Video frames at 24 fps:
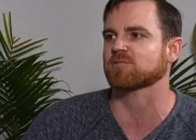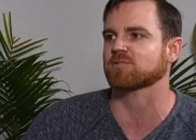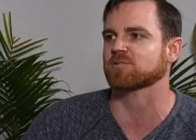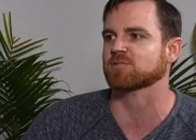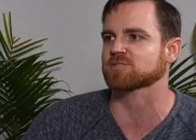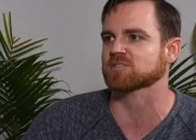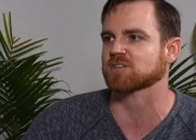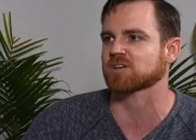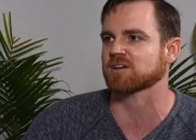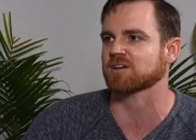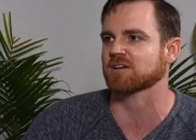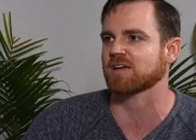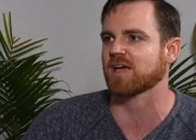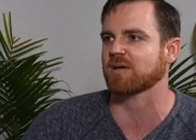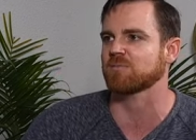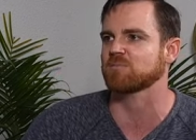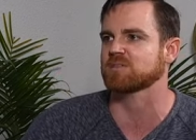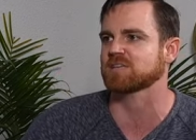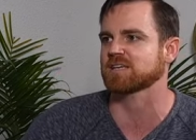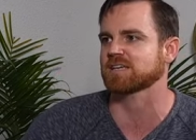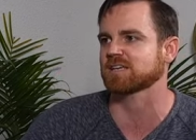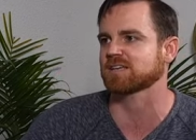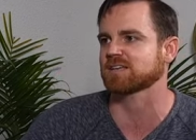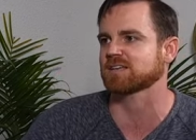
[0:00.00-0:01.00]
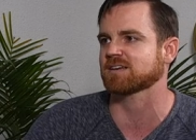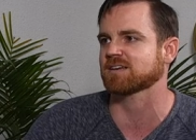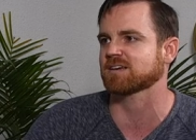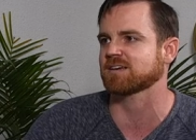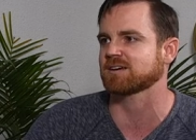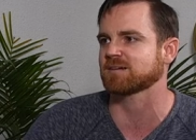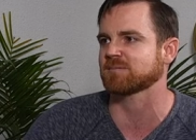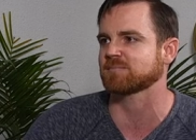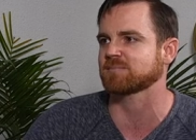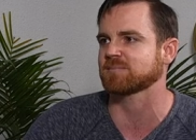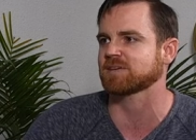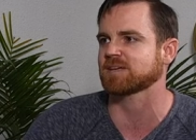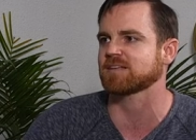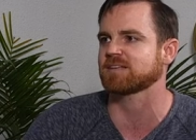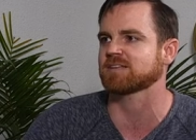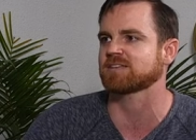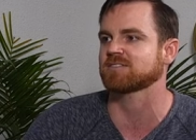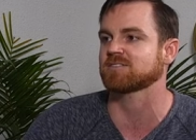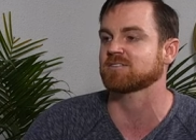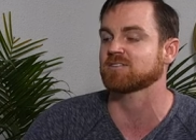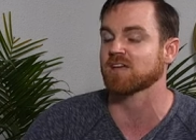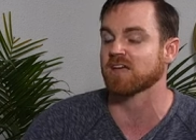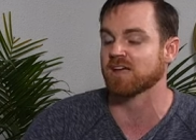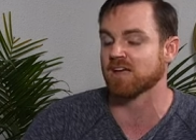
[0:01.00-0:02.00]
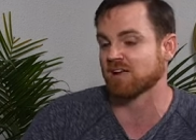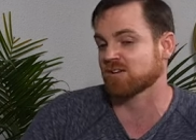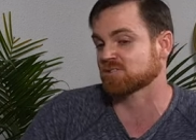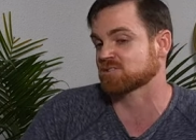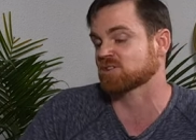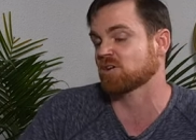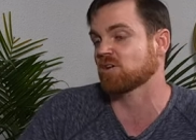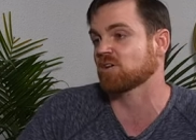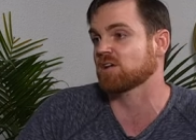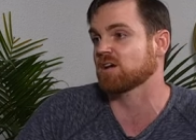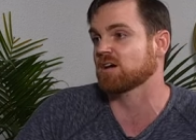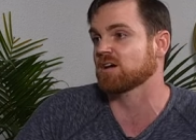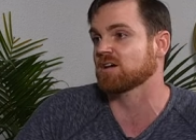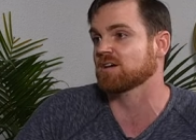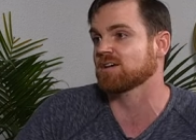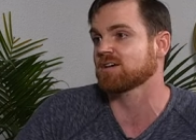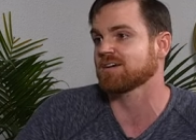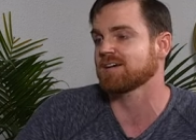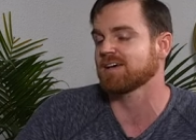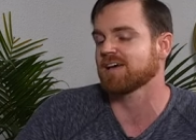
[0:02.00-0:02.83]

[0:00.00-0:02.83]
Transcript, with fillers: who's a MD at, um, in Arizona,